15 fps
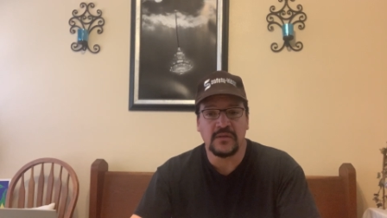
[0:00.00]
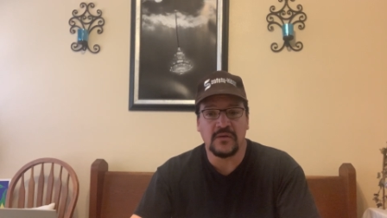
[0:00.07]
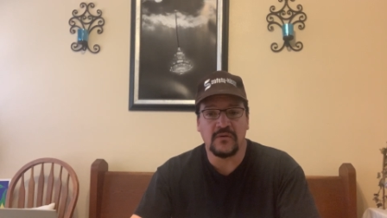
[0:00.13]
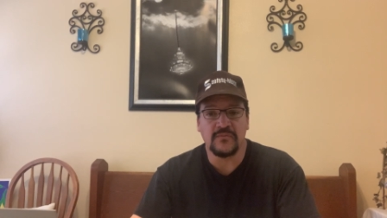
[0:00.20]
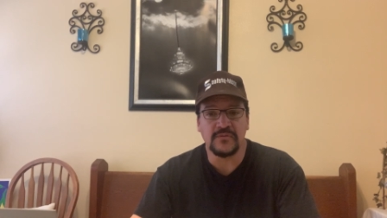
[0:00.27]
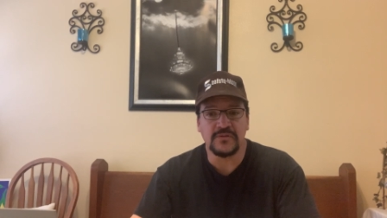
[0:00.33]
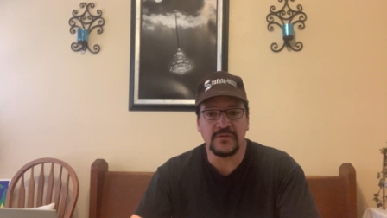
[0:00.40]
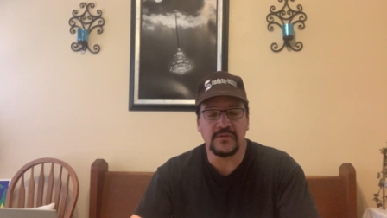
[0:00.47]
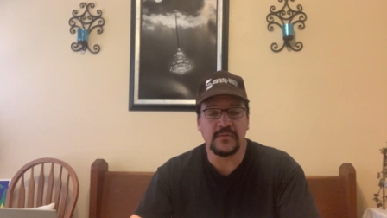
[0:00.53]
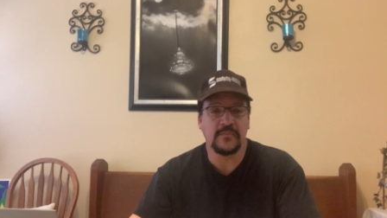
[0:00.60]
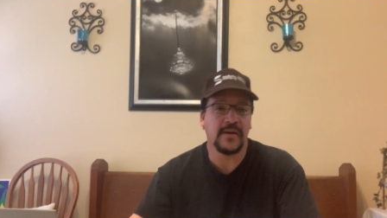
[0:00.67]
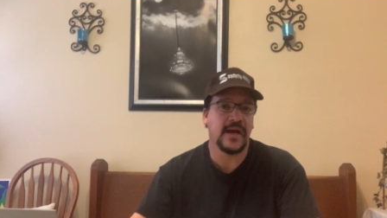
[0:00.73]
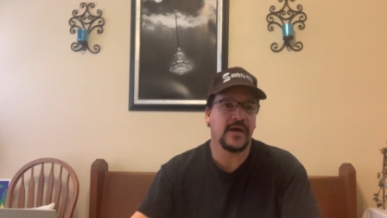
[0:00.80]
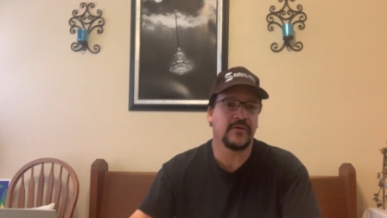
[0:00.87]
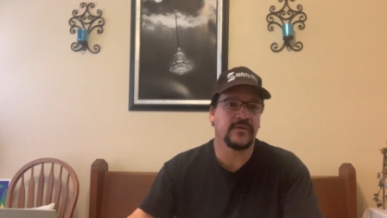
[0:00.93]
over to the
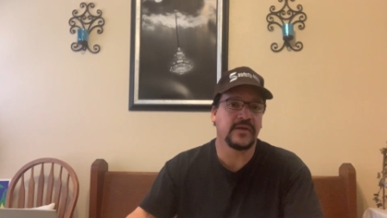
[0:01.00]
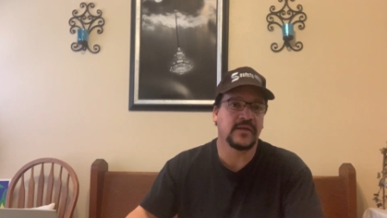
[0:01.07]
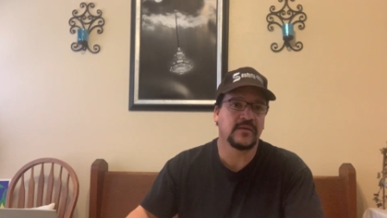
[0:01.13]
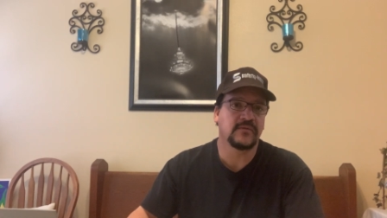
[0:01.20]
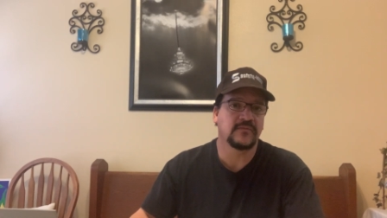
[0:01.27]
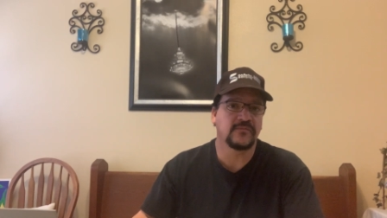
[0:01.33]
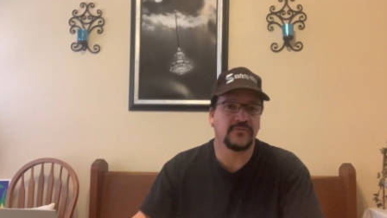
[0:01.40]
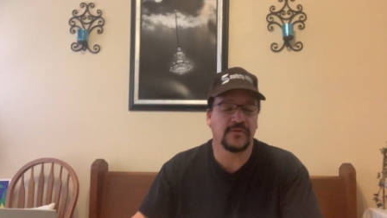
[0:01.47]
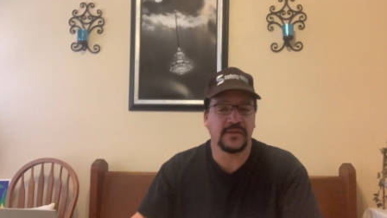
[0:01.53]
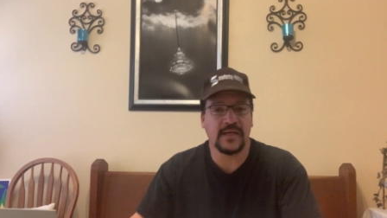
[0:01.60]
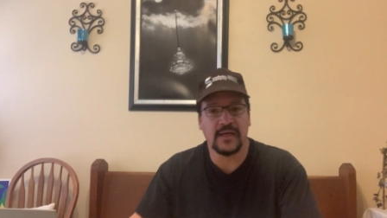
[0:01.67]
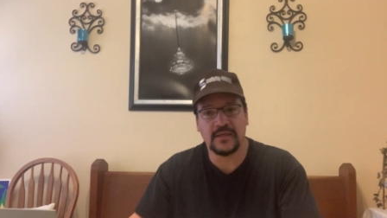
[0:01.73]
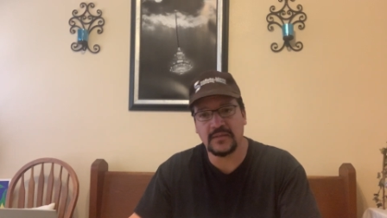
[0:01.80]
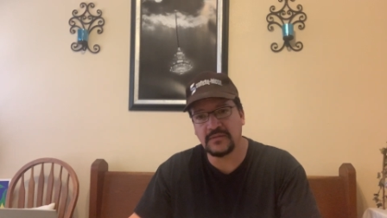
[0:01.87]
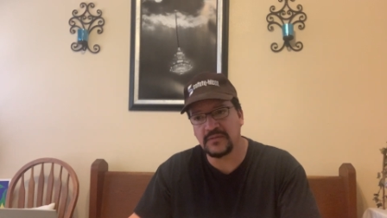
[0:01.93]
battery for
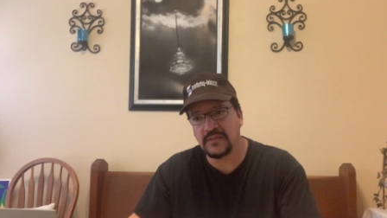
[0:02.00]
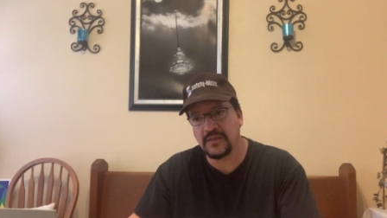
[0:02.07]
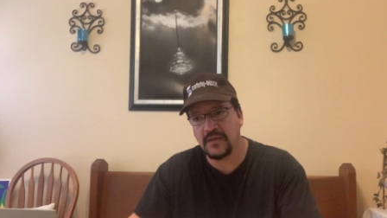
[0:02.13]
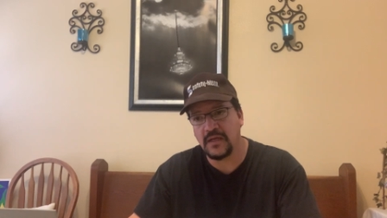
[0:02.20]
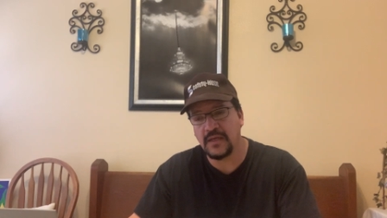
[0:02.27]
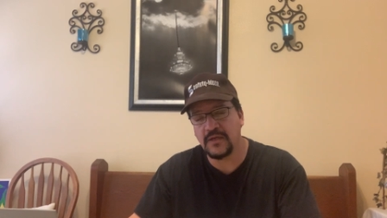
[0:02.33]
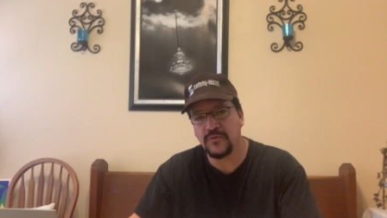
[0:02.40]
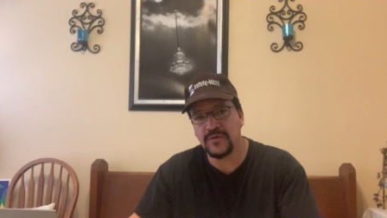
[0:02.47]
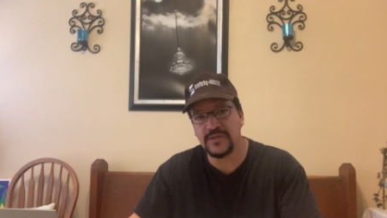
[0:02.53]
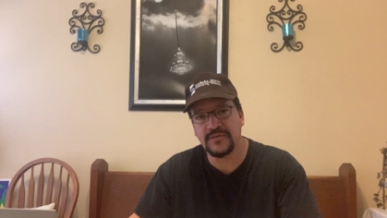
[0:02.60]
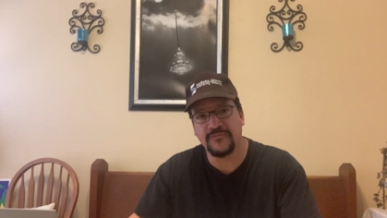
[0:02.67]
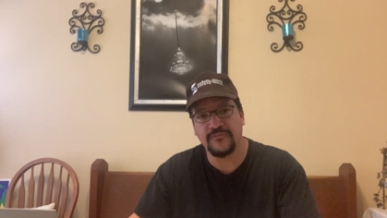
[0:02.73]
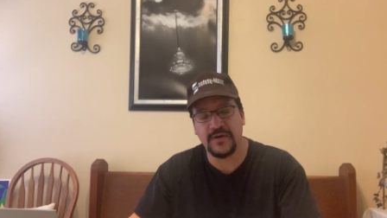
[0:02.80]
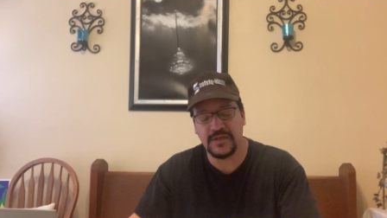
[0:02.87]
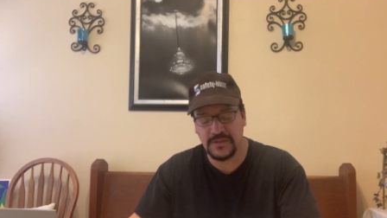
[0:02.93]
that, because it increased
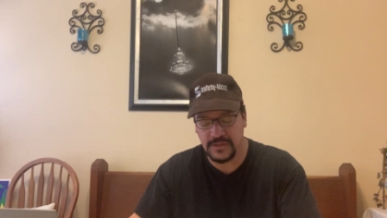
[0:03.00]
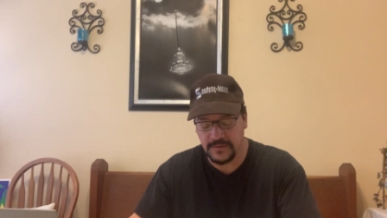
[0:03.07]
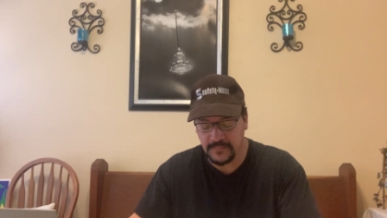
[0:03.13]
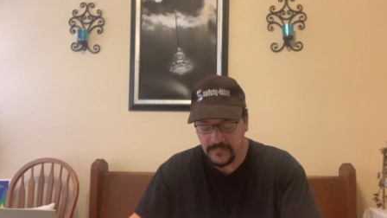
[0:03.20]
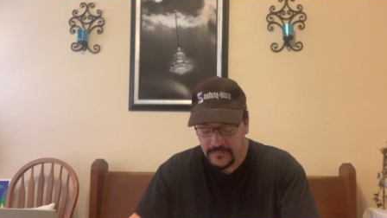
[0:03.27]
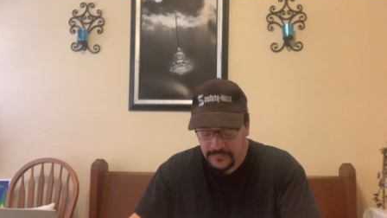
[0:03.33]
friction.